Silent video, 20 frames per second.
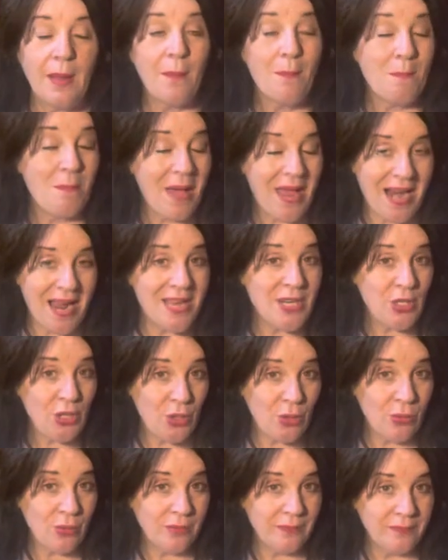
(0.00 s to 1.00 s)
But I
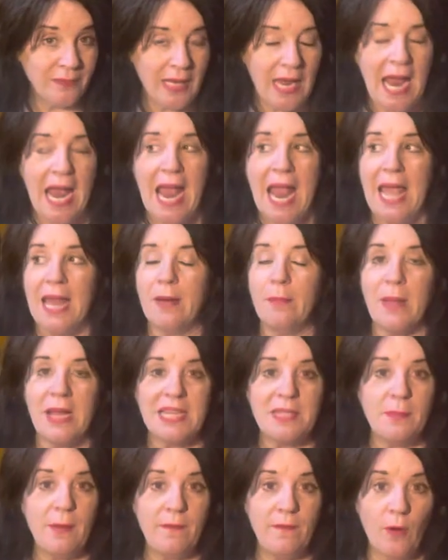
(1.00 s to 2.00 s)
do. And it
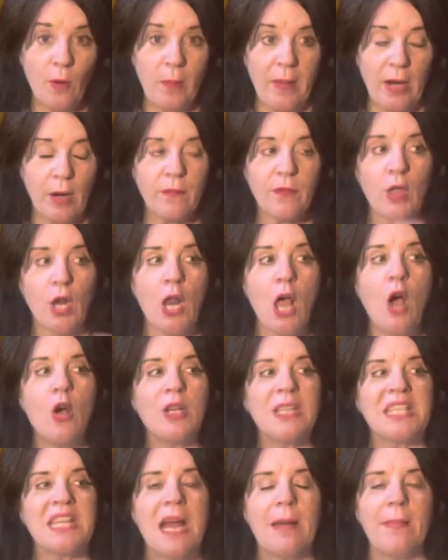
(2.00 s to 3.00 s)
makes me feel better. For the
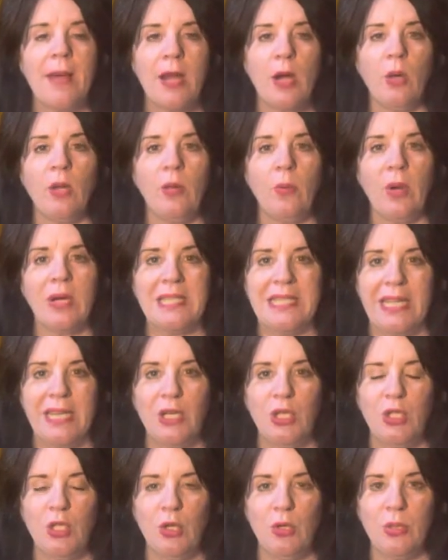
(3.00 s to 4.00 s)
longest time, I'd only wear
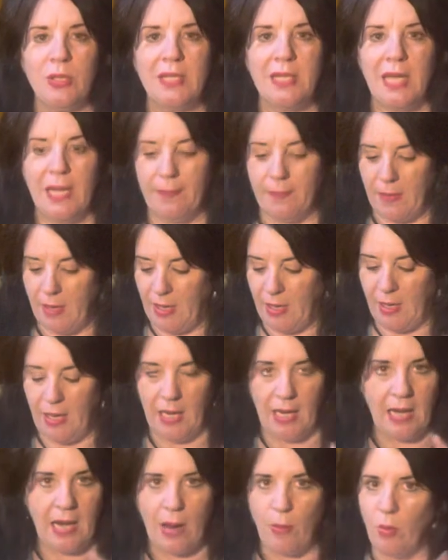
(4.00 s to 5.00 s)
tennis shoes. In,
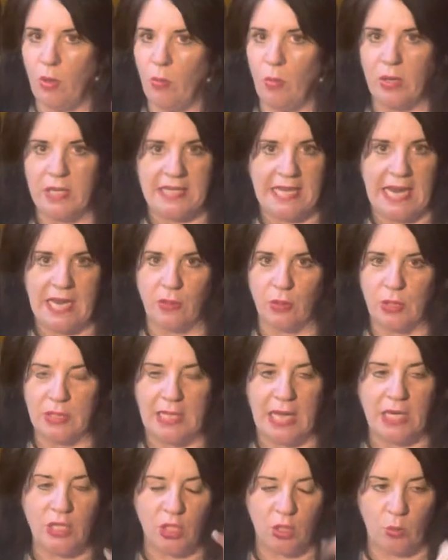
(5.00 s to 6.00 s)
and I wouldn't wear sandals.
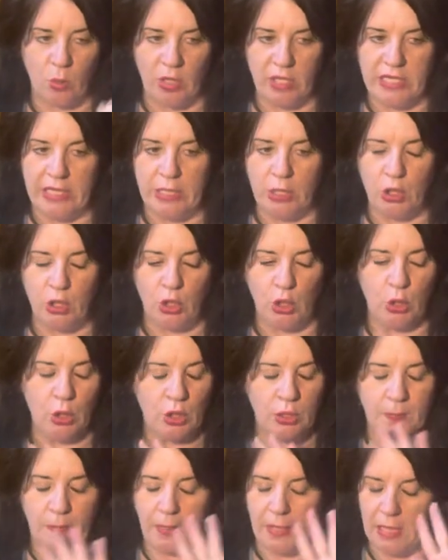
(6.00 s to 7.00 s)
I just wear tennis
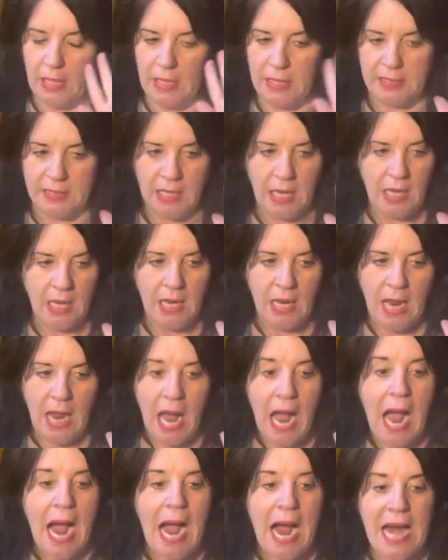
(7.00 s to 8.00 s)
shoes because
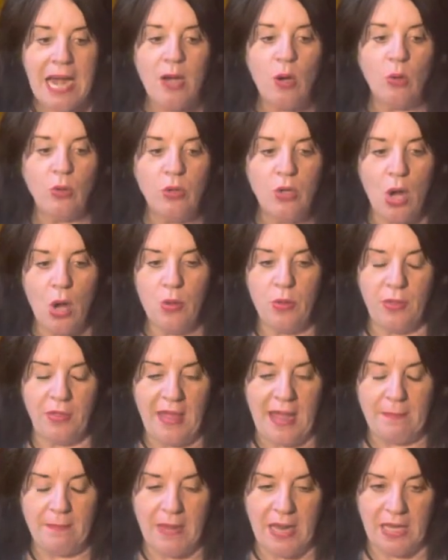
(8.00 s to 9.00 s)
I don't know that
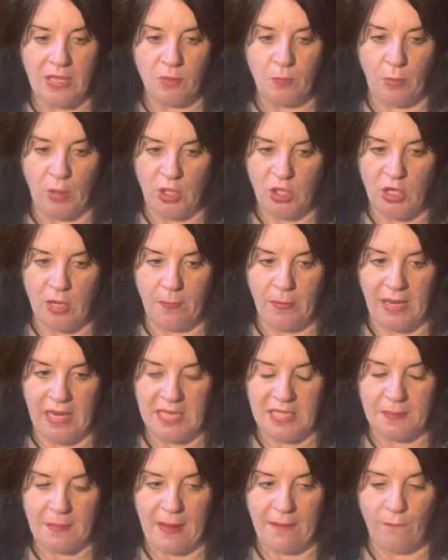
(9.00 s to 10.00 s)
that mouse brushed up
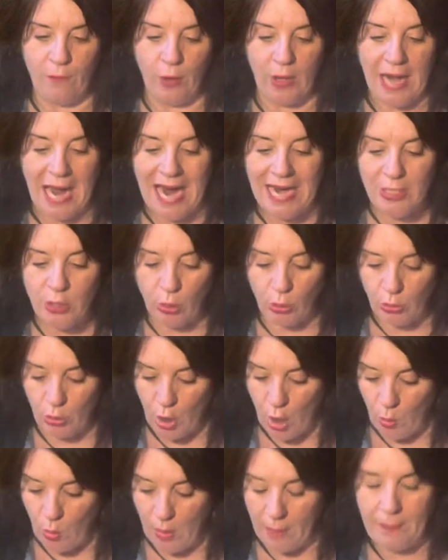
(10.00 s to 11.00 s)
against my foot. I don't
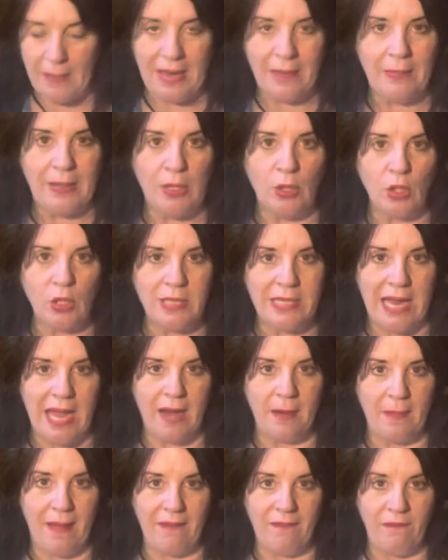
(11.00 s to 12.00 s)
know what made me look down
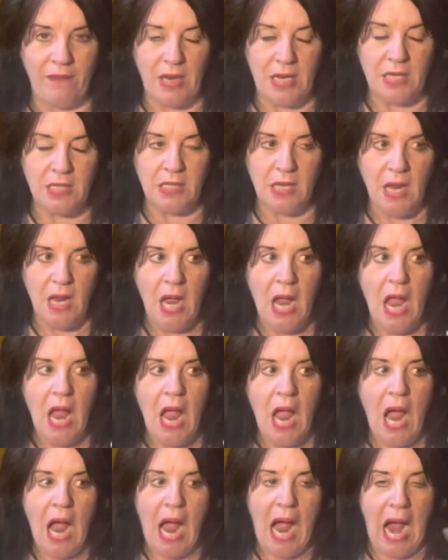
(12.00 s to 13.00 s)
at my feet.
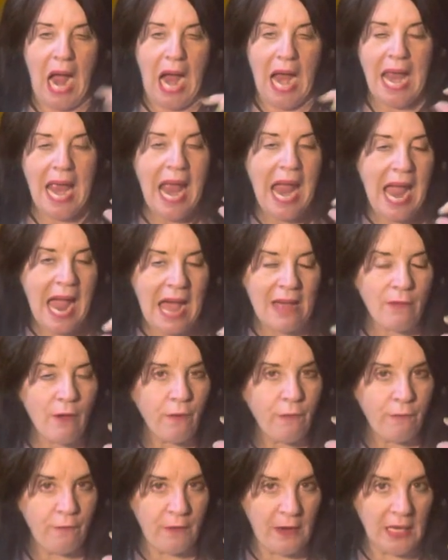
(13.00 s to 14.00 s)
I have a
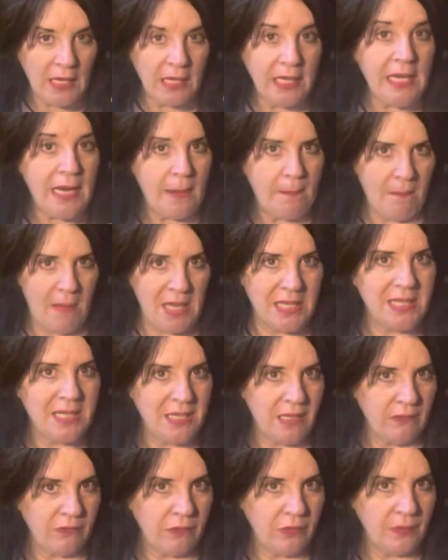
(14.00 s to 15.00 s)
feeling it must
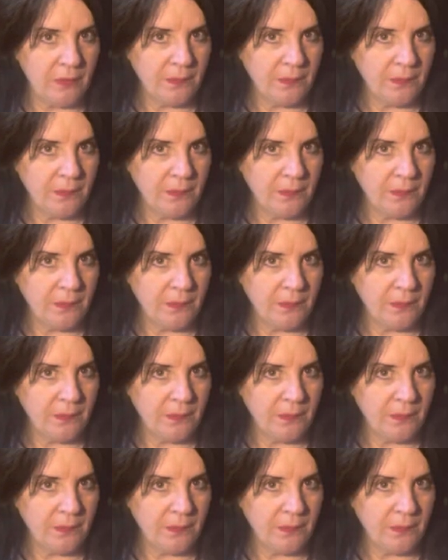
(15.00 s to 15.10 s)
have.